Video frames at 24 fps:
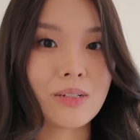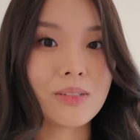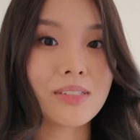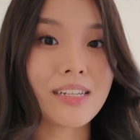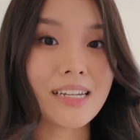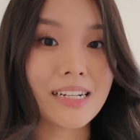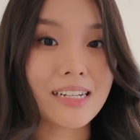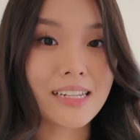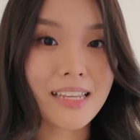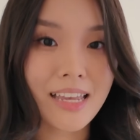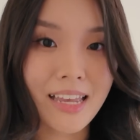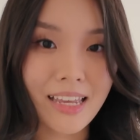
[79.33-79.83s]

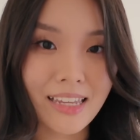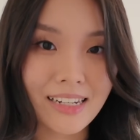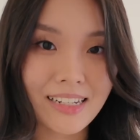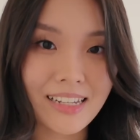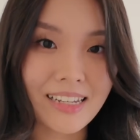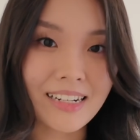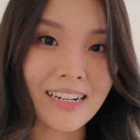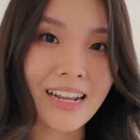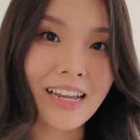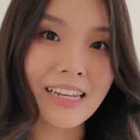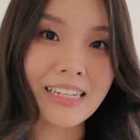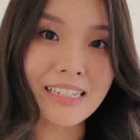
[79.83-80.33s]
dedicate
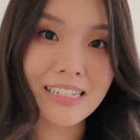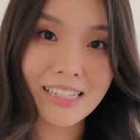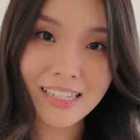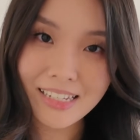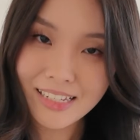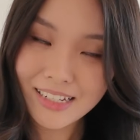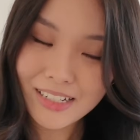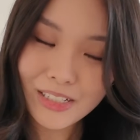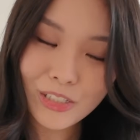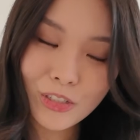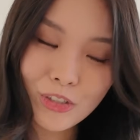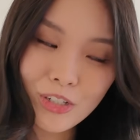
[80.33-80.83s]
an
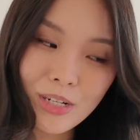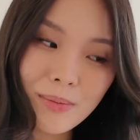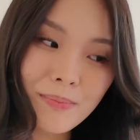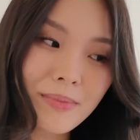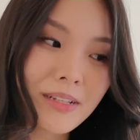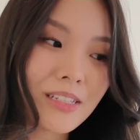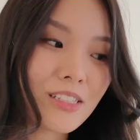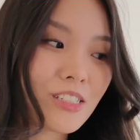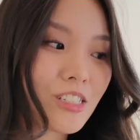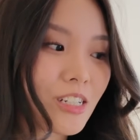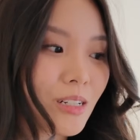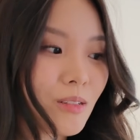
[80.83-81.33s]
IKEA trip
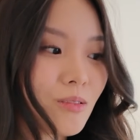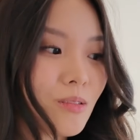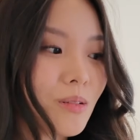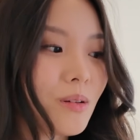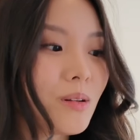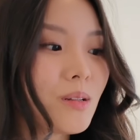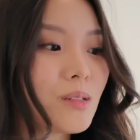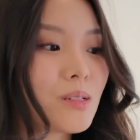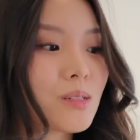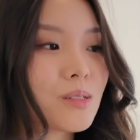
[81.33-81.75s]
in general.